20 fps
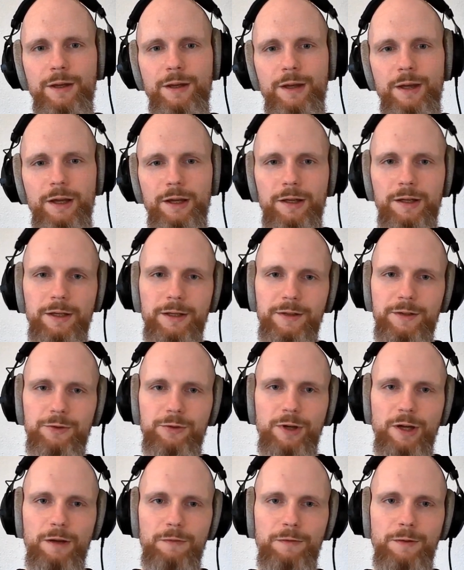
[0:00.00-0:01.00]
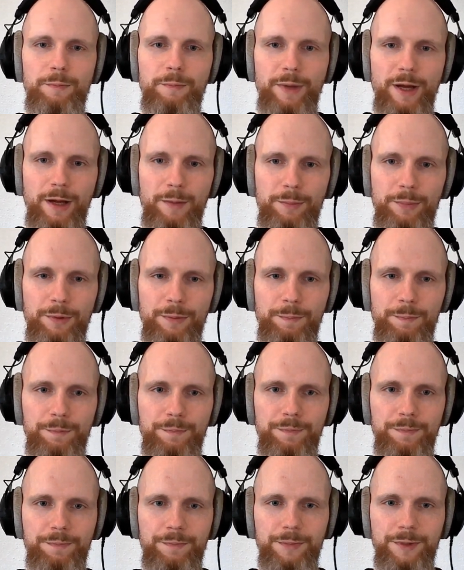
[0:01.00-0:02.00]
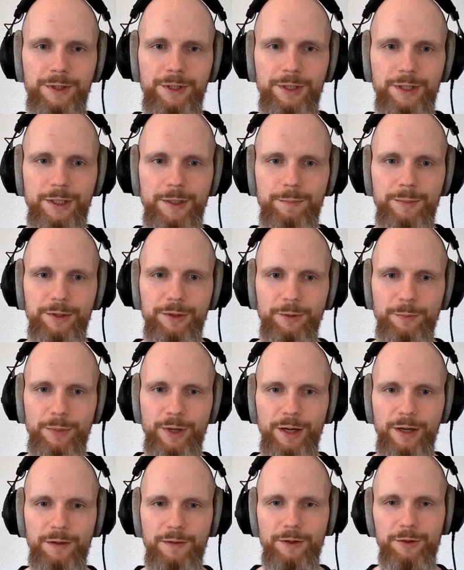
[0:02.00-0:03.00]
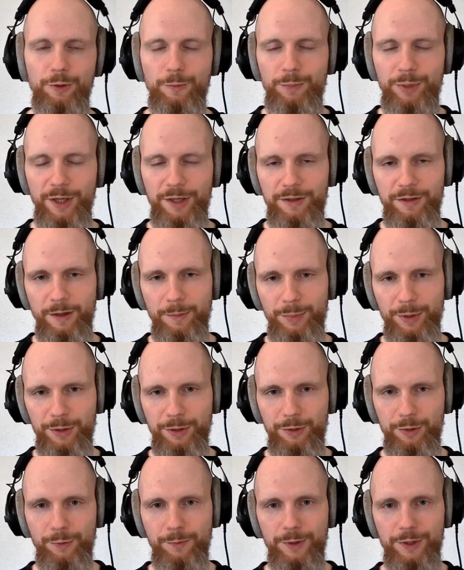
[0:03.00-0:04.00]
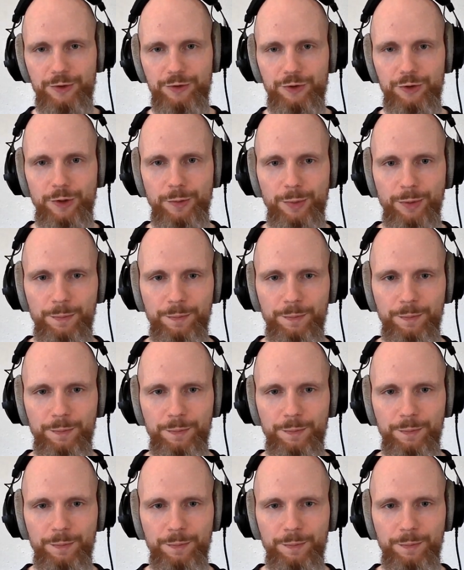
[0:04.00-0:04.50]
At least you have a map in your bag that you picked up at a tourist shop,